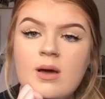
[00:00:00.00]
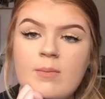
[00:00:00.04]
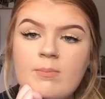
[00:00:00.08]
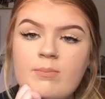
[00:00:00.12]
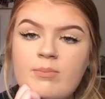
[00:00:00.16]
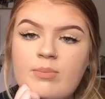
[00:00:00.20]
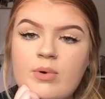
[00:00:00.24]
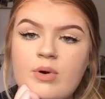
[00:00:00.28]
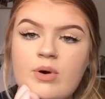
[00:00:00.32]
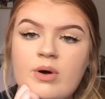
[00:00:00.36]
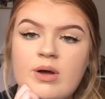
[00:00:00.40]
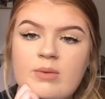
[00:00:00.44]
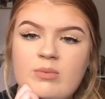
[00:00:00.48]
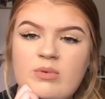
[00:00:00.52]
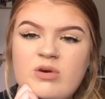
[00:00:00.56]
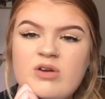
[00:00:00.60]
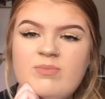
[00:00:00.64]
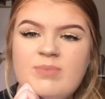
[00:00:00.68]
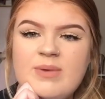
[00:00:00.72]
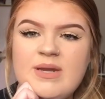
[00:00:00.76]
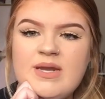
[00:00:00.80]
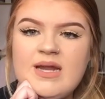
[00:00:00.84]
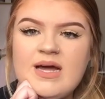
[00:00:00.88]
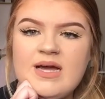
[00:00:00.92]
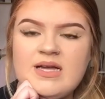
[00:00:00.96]
But it would have
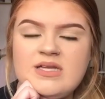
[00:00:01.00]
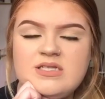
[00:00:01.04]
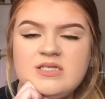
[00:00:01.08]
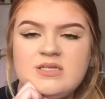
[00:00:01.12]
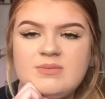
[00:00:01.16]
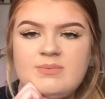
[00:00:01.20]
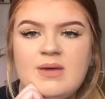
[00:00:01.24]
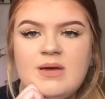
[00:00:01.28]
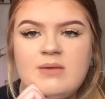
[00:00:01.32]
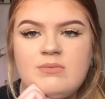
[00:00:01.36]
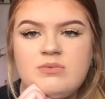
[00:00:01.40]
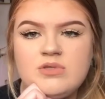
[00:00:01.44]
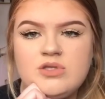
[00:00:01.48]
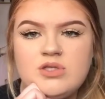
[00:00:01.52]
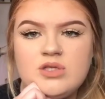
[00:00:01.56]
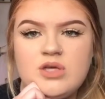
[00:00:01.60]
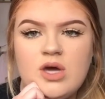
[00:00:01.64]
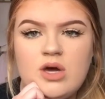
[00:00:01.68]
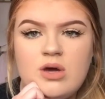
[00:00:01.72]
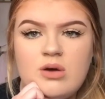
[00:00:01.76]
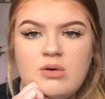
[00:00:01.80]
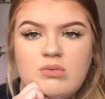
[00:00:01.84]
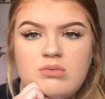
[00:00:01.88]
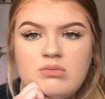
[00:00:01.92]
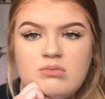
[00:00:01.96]
been nice to be able to
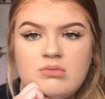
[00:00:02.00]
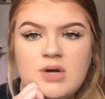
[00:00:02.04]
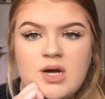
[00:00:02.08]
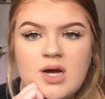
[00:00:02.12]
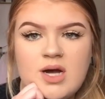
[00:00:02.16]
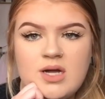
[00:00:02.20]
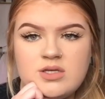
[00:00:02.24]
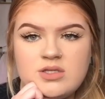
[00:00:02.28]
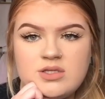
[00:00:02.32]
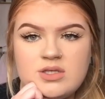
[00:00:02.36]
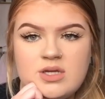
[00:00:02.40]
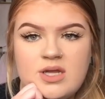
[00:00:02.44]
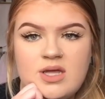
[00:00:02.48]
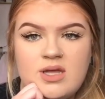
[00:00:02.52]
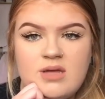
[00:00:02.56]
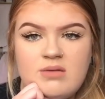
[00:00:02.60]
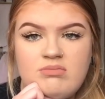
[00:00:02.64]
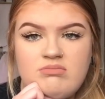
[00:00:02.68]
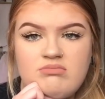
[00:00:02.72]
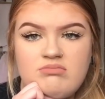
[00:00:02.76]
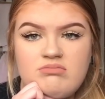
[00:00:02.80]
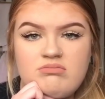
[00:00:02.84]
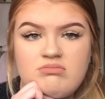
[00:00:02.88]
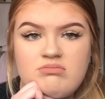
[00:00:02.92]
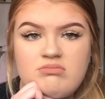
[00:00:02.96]
go actually
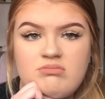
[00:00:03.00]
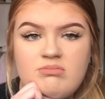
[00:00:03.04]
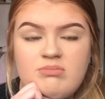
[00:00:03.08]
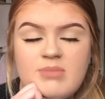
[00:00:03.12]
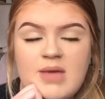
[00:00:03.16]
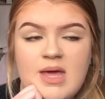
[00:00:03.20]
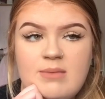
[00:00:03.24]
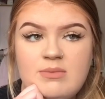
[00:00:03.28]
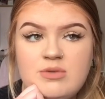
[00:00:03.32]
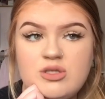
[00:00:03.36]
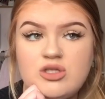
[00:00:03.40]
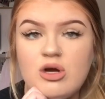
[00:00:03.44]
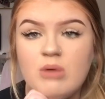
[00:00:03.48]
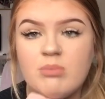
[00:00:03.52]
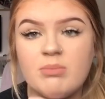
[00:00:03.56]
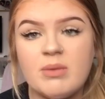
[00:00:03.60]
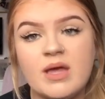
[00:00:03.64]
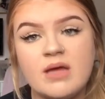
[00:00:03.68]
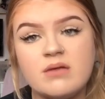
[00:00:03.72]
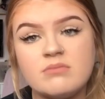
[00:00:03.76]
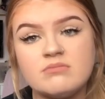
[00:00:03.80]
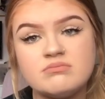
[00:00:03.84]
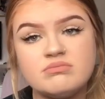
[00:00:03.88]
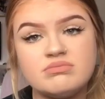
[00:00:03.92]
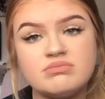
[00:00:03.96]
baby shopping.